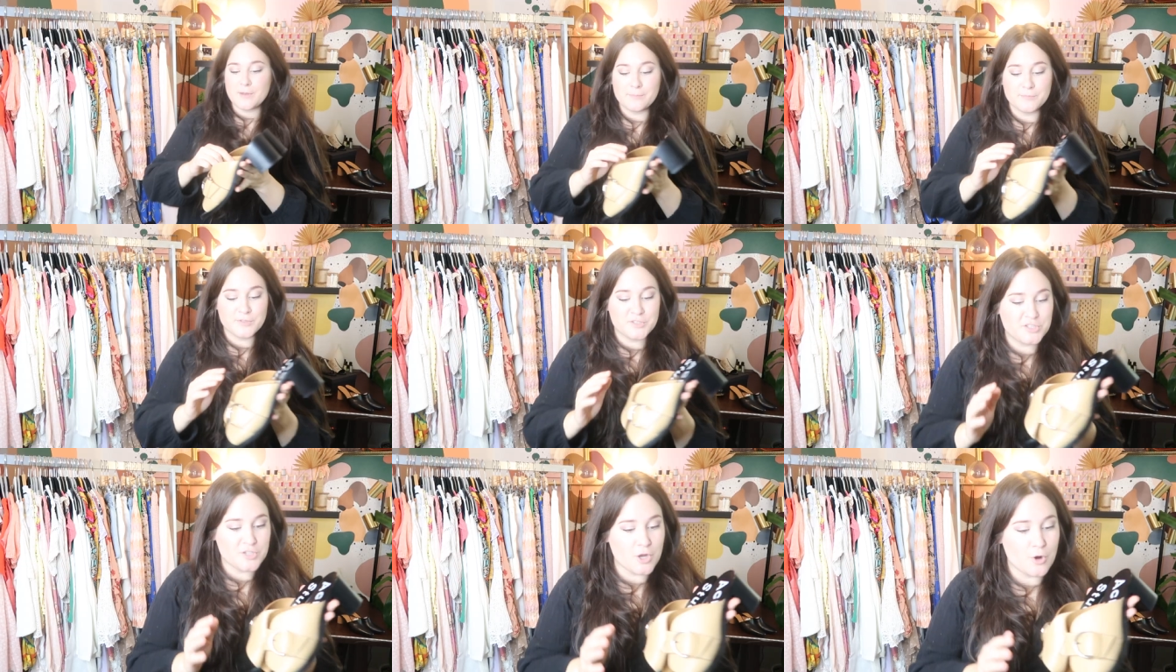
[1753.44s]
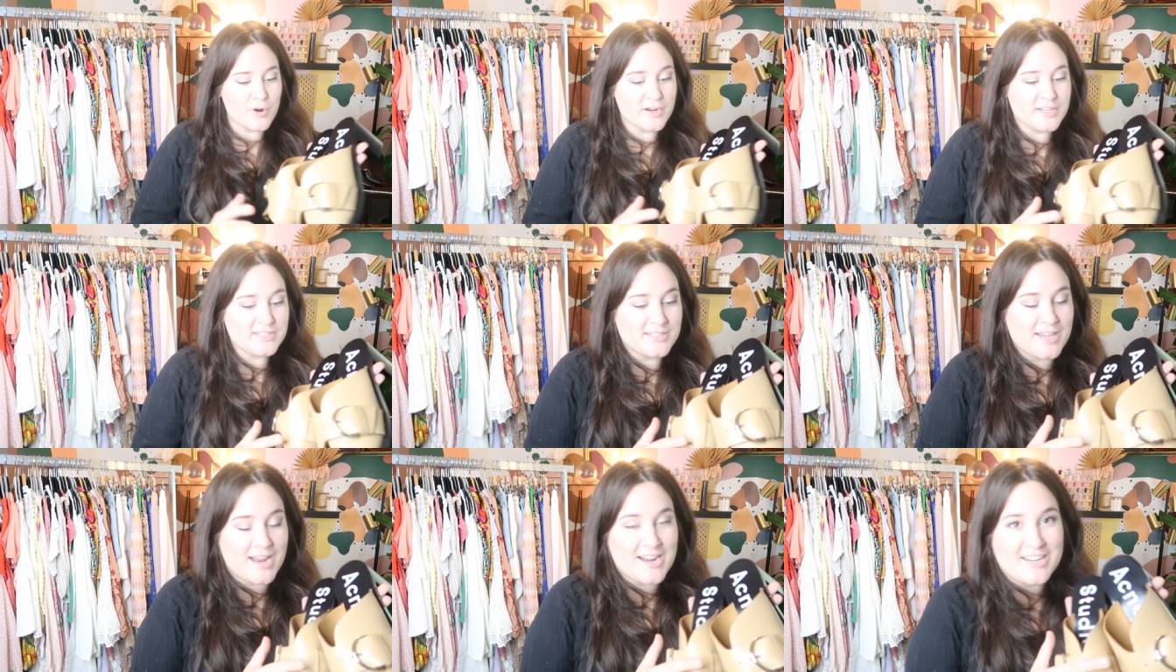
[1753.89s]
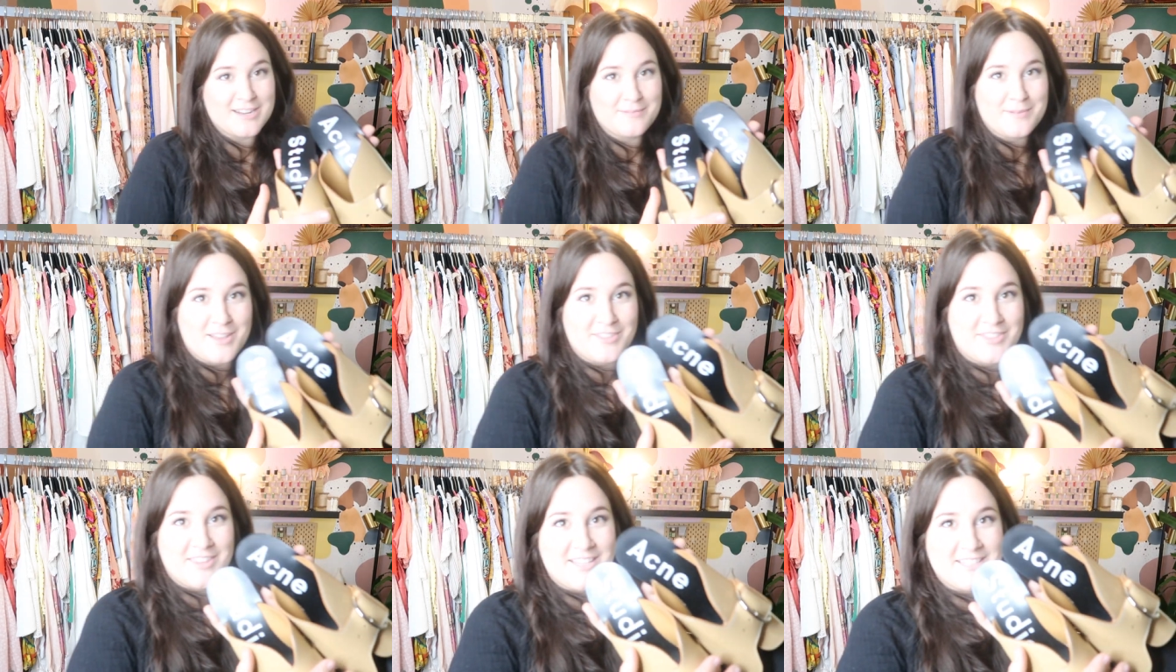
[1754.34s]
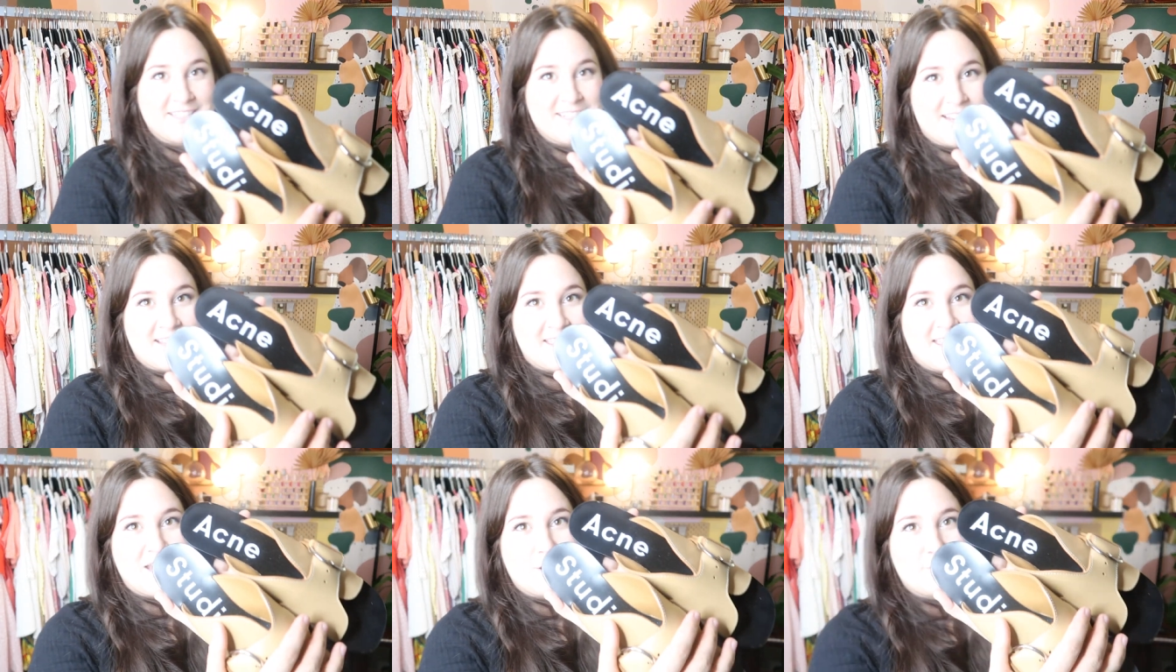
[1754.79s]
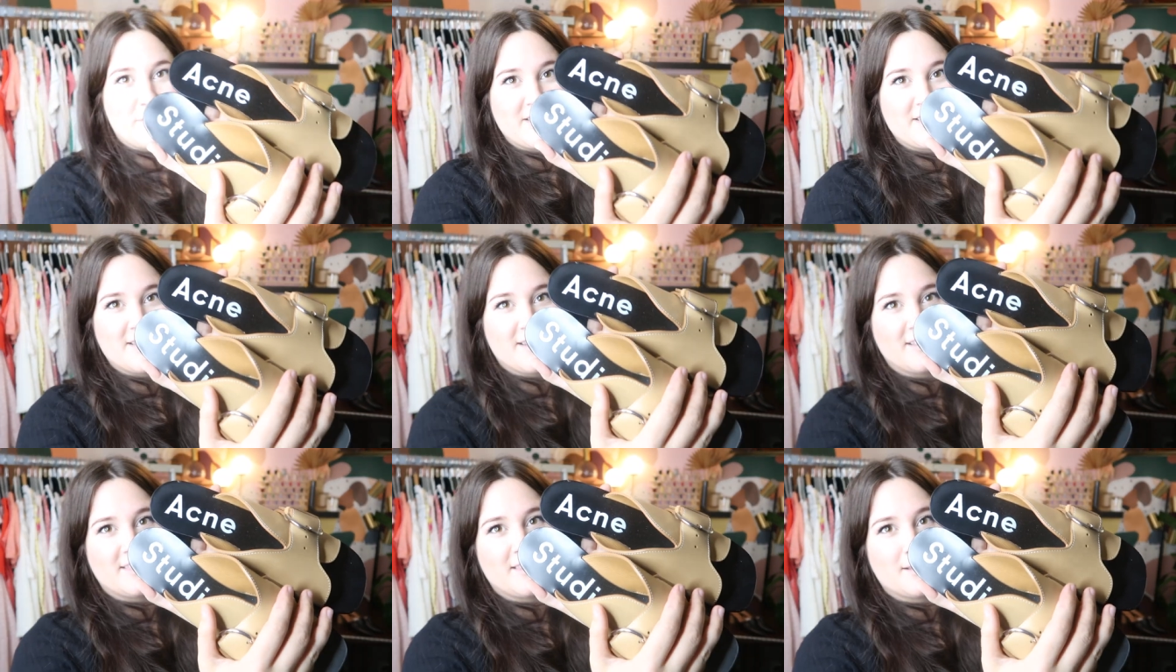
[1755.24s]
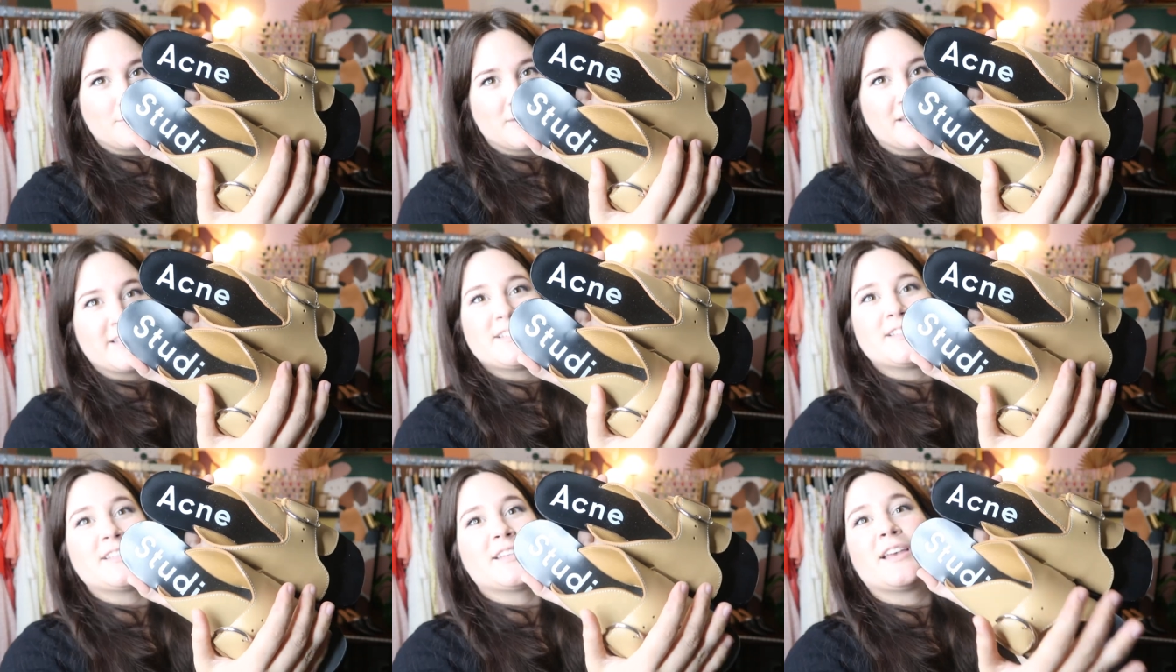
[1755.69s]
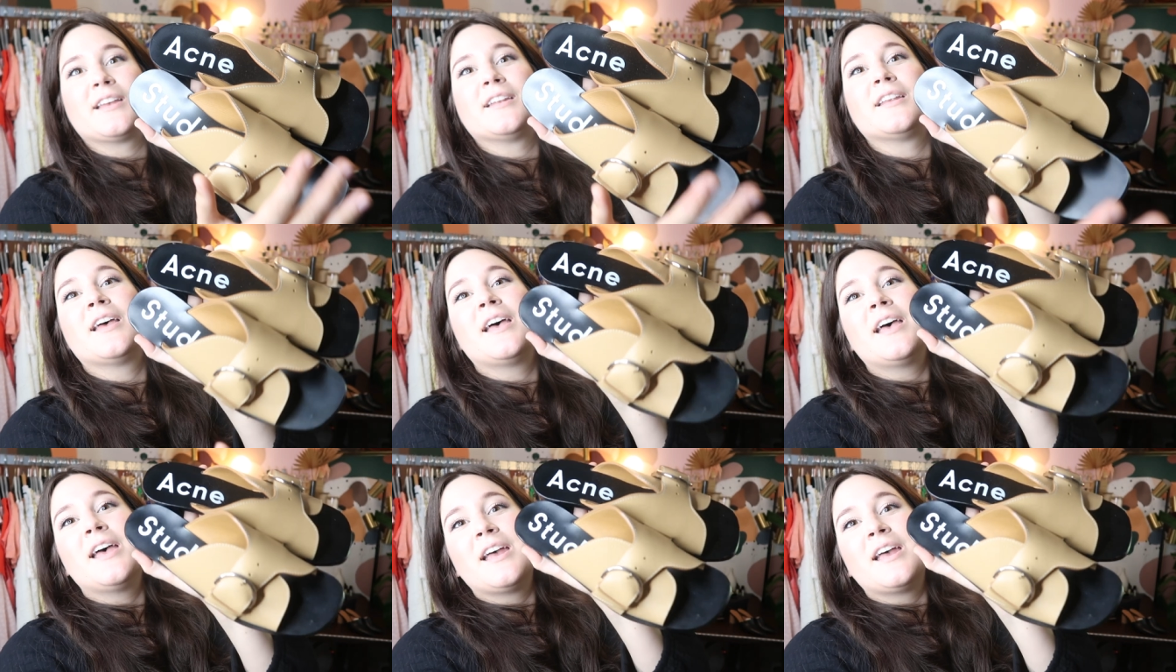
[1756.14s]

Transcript: I'm so excited about these and I can't wait to get them listed.